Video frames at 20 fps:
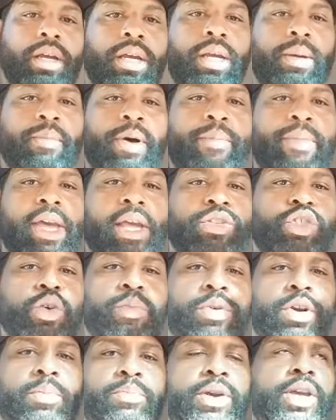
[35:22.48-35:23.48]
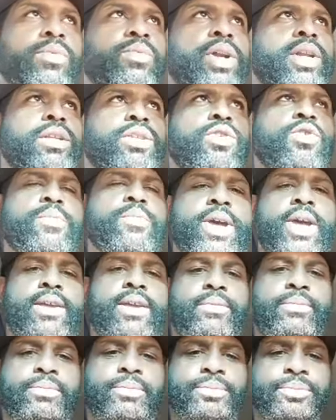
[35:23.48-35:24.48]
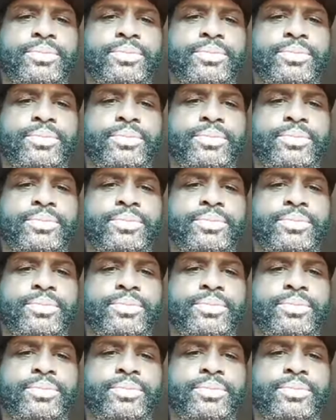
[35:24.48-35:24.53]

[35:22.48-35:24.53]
My man Jupiter B, what it do, man?